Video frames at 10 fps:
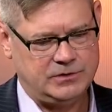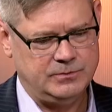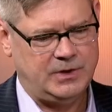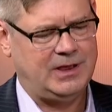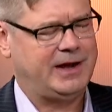to
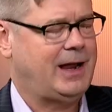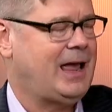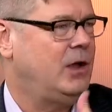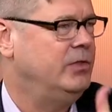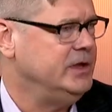them about like
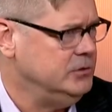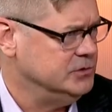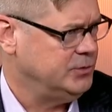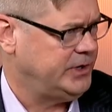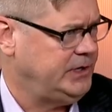how they
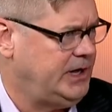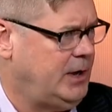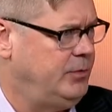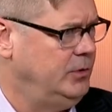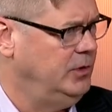use working
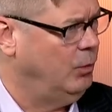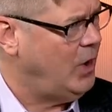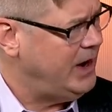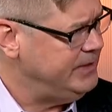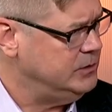capital and
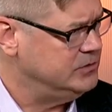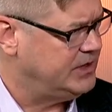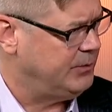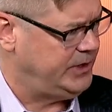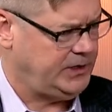why they use
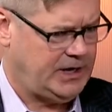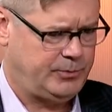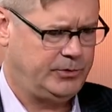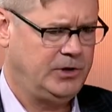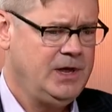working
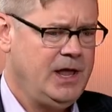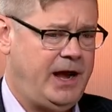capital